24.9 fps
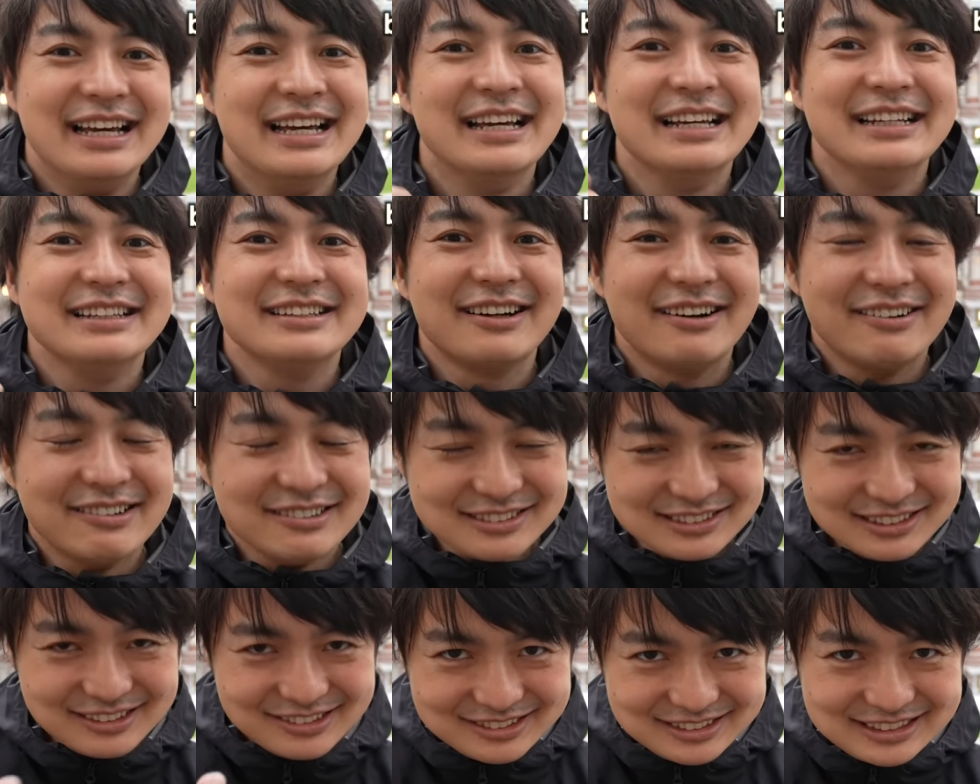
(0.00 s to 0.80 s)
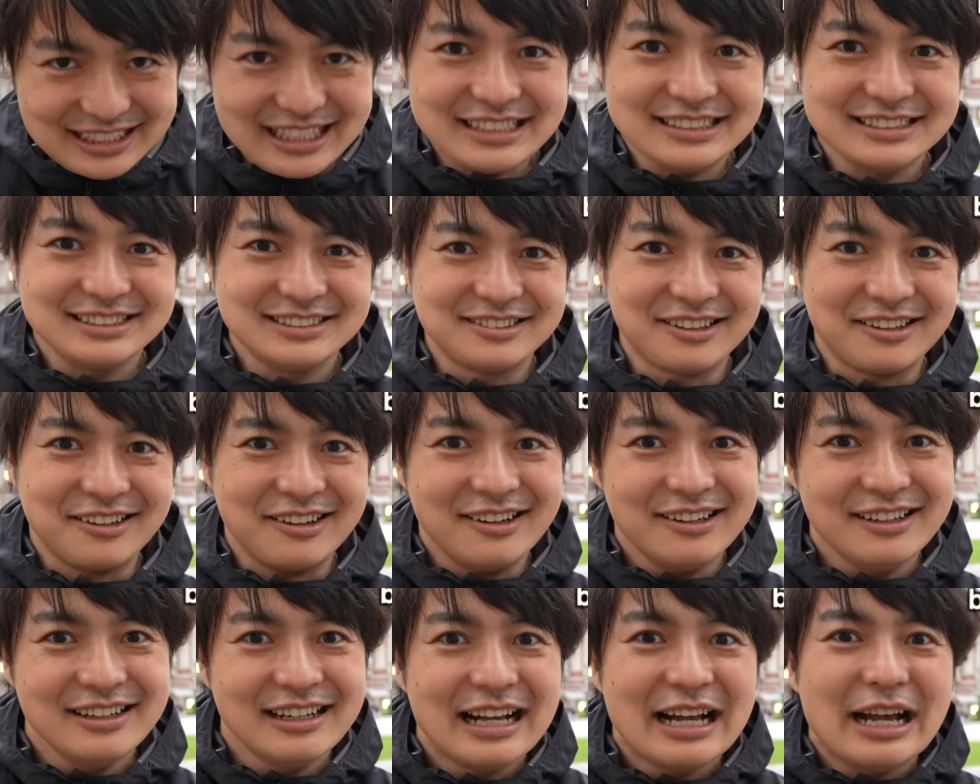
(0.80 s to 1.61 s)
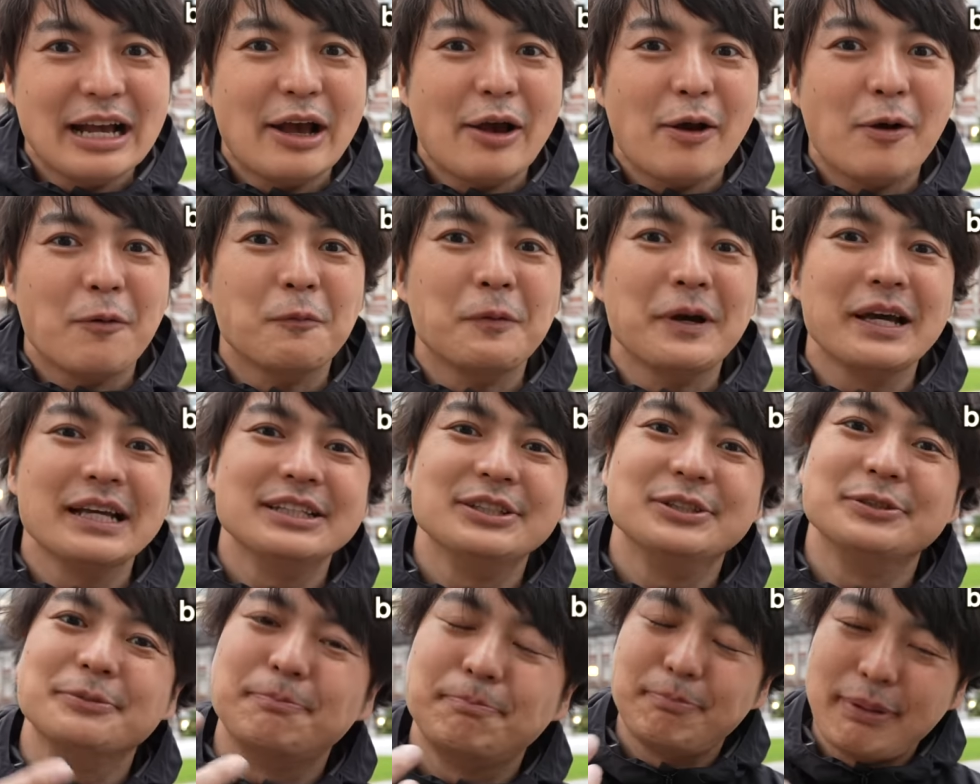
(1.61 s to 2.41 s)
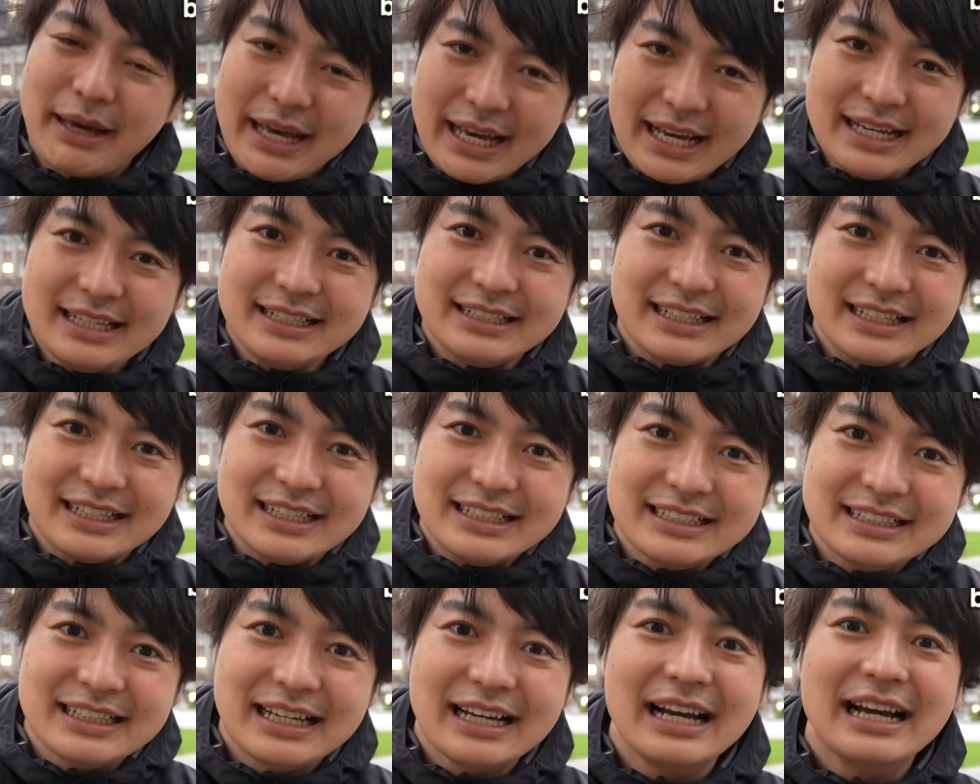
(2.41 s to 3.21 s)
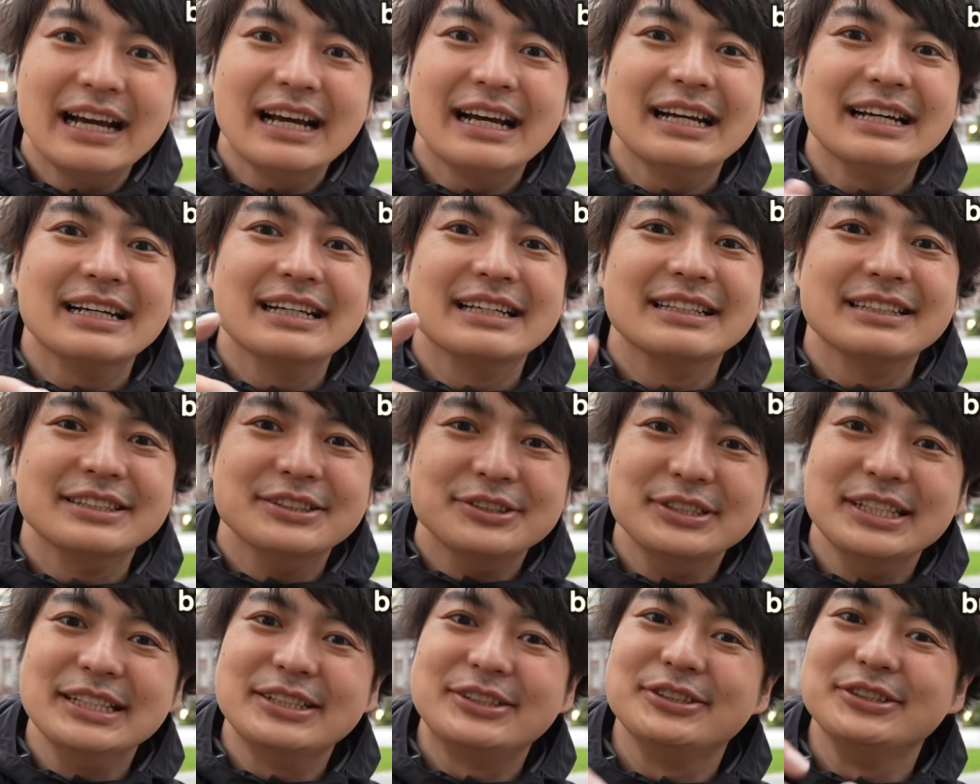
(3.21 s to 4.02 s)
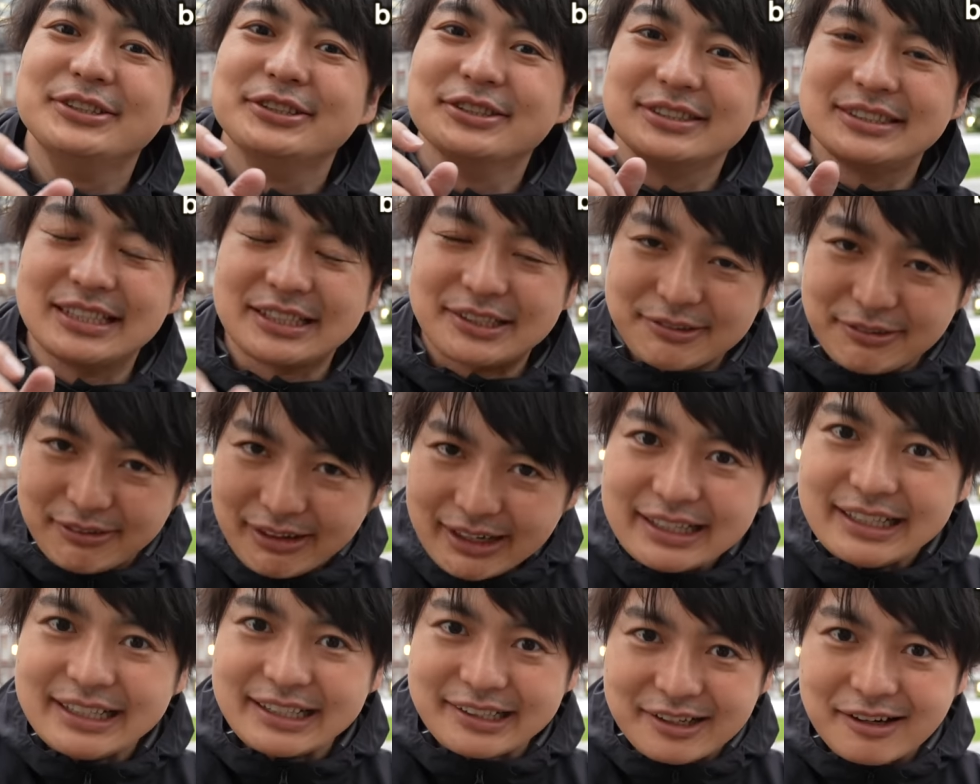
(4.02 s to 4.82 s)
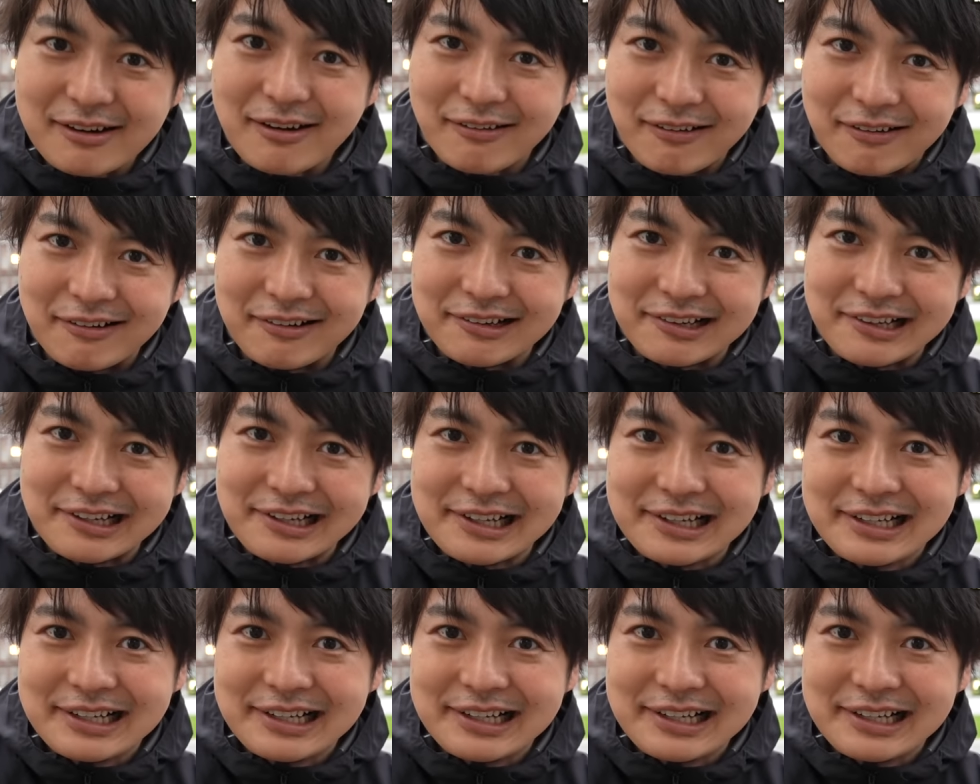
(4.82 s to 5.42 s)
And also Jetstar, when you paid it, you need to use the credit card.